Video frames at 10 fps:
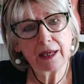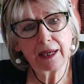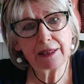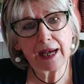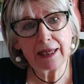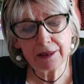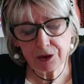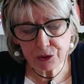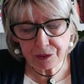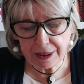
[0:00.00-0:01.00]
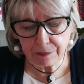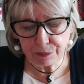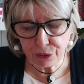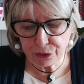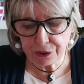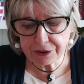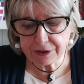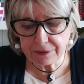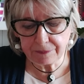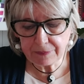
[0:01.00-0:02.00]
An untrained
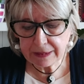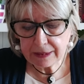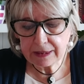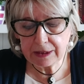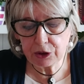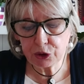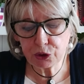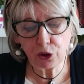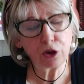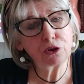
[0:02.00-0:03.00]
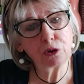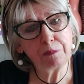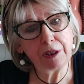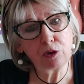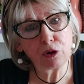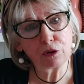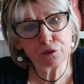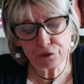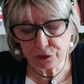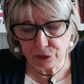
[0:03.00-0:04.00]
person is thought to be
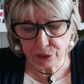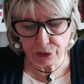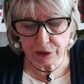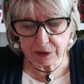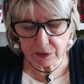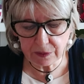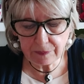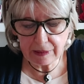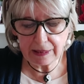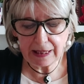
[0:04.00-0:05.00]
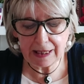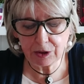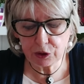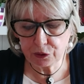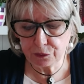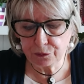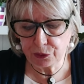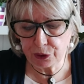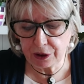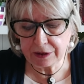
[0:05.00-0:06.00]
confused as to
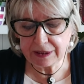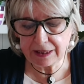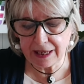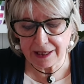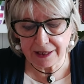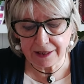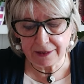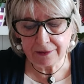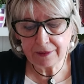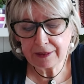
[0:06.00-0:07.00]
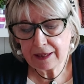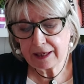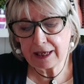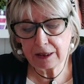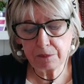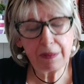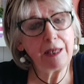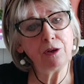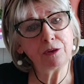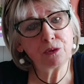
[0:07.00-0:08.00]
where they are and
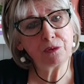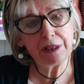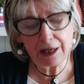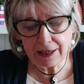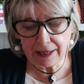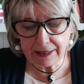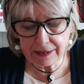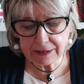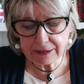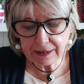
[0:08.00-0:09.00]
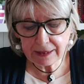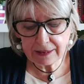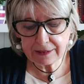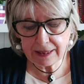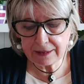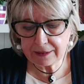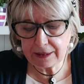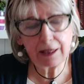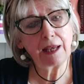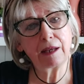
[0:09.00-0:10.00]
may not realize that
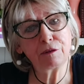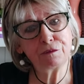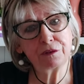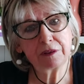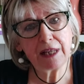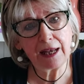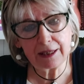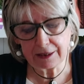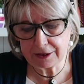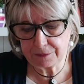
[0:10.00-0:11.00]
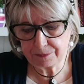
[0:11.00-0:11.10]
they have died.